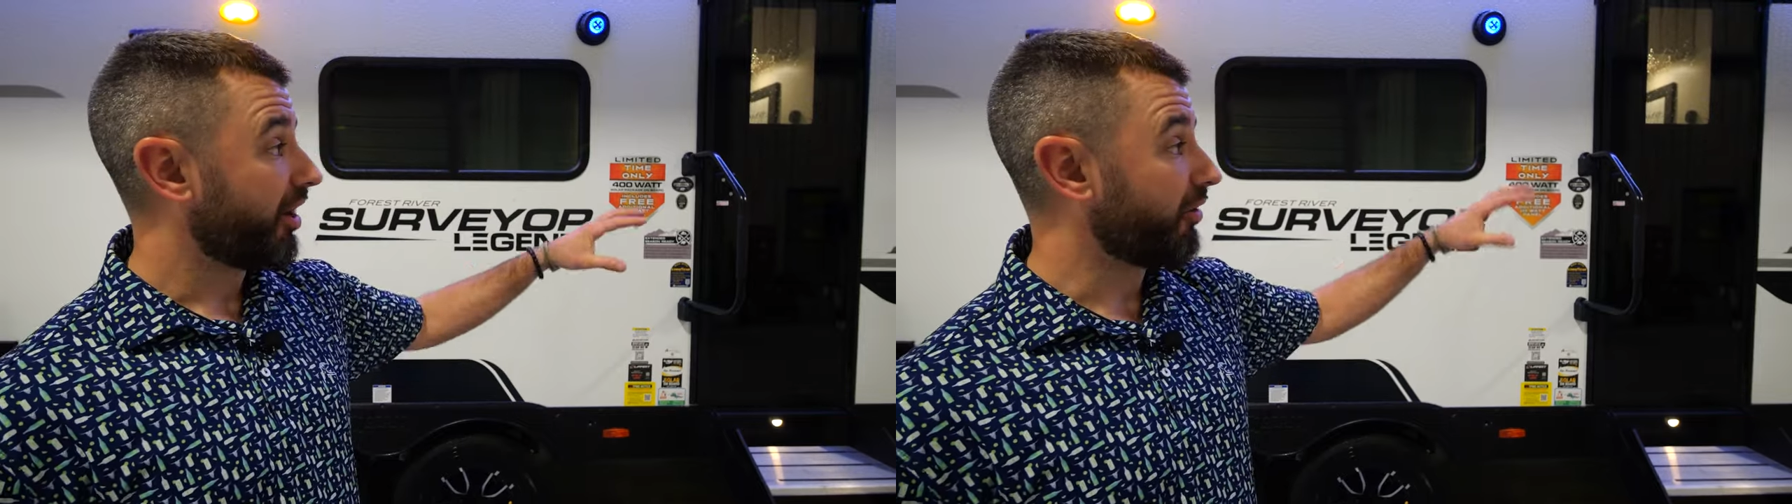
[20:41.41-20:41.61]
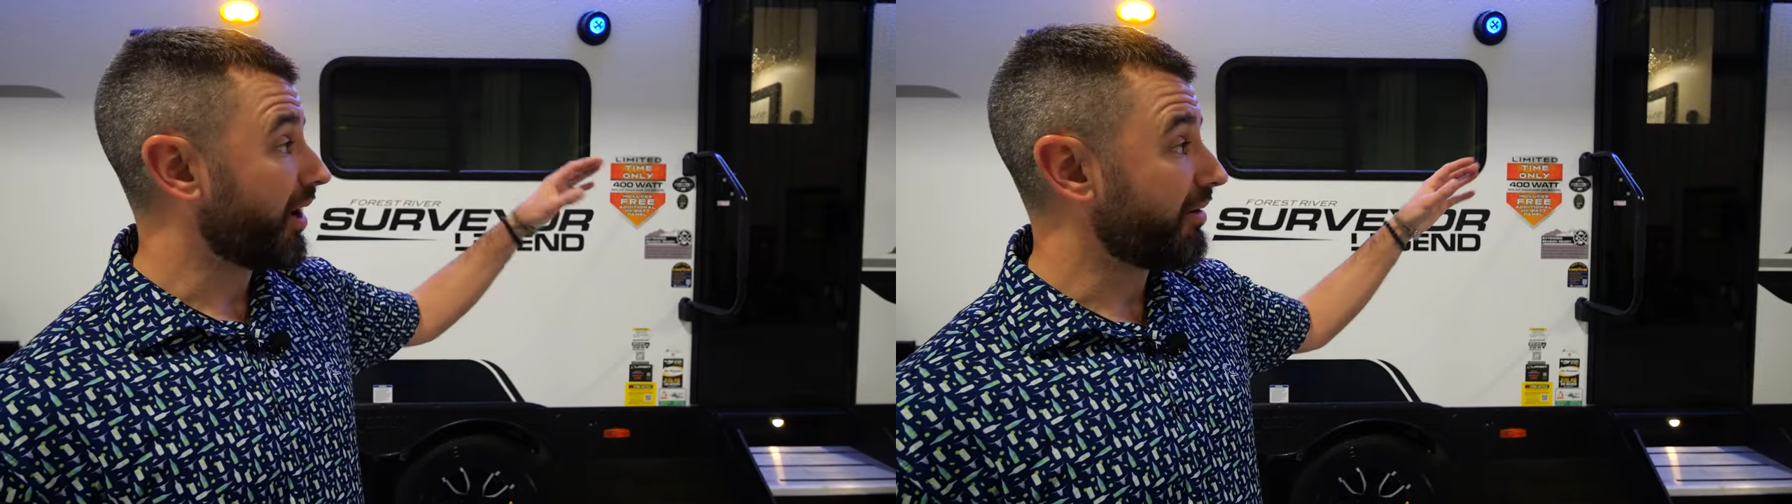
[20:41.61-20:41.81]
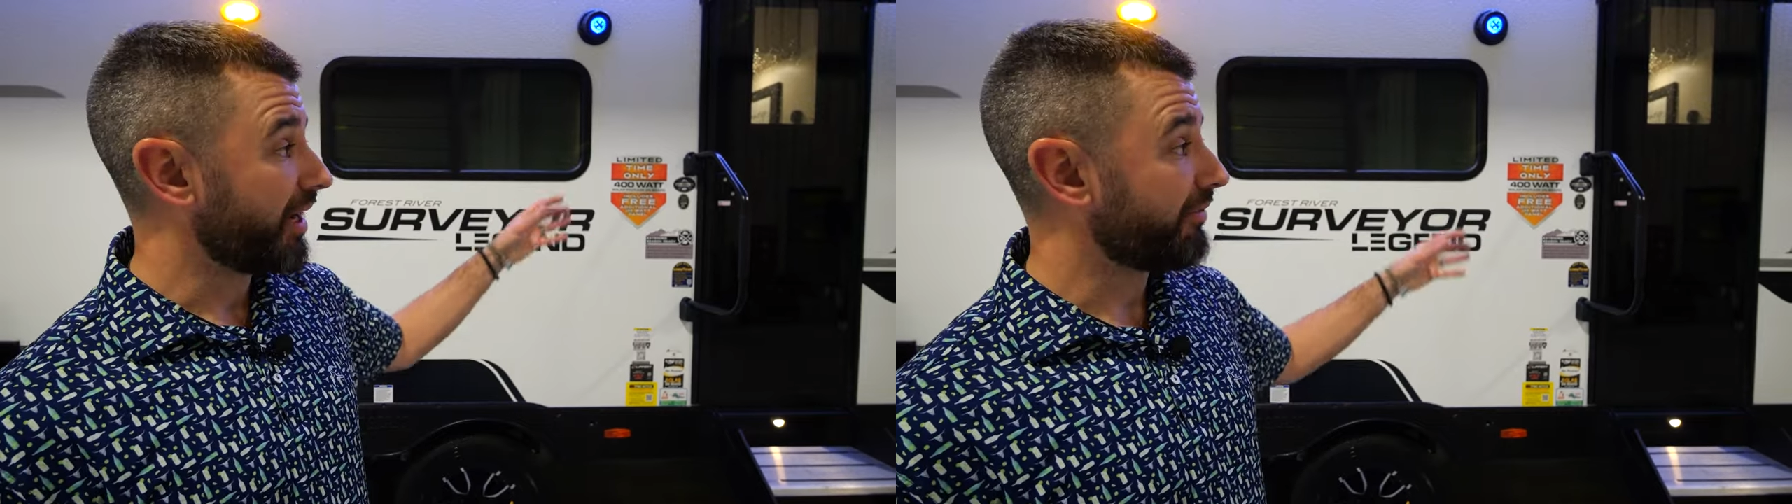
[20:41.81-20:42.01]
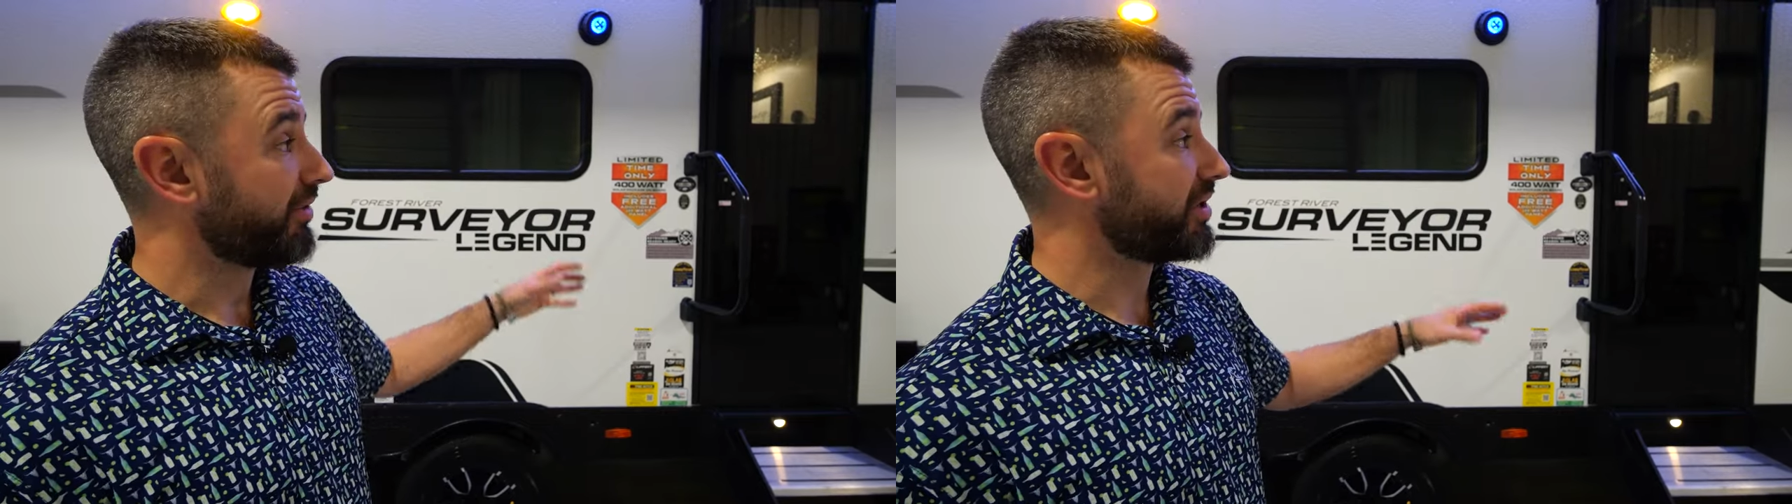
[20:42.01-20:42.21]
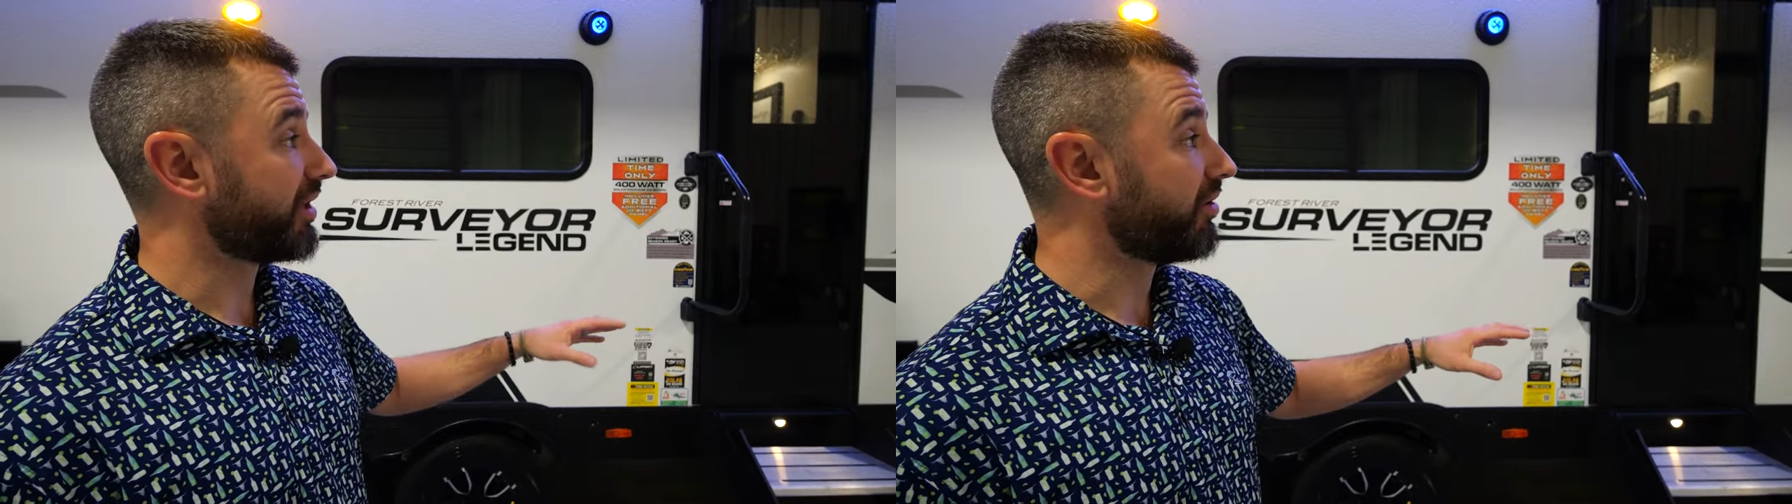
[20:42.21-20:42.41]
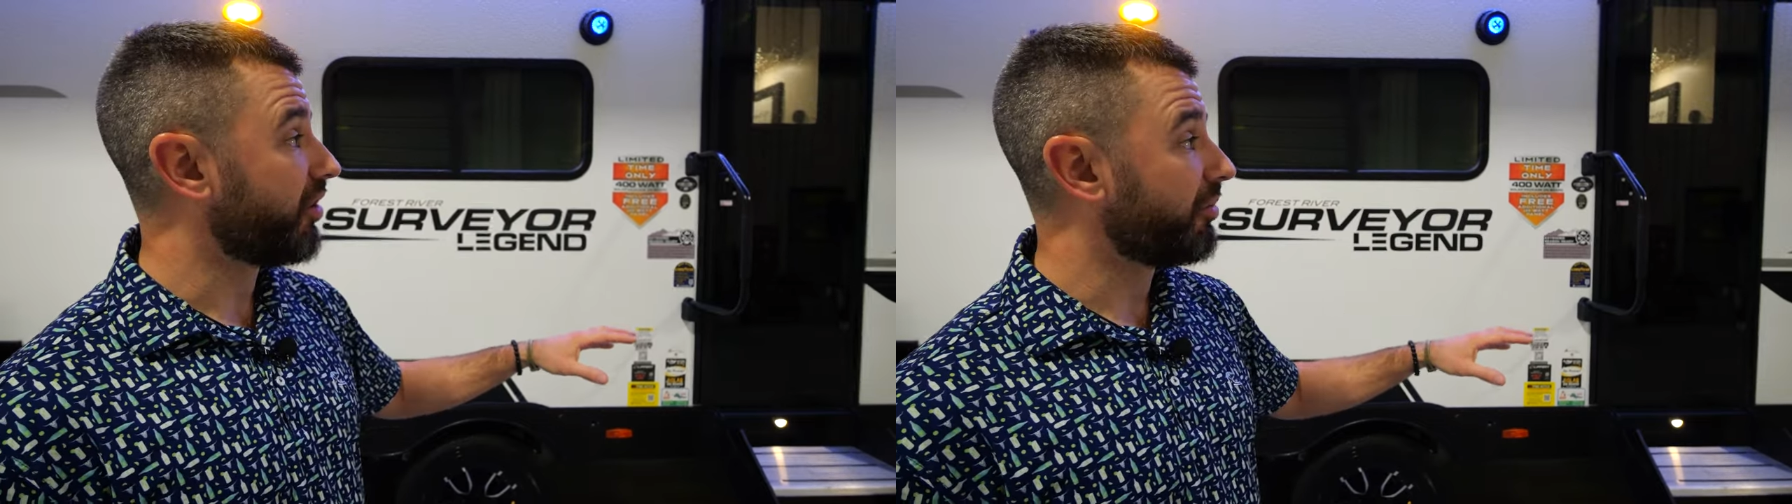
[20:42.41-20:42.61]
around every single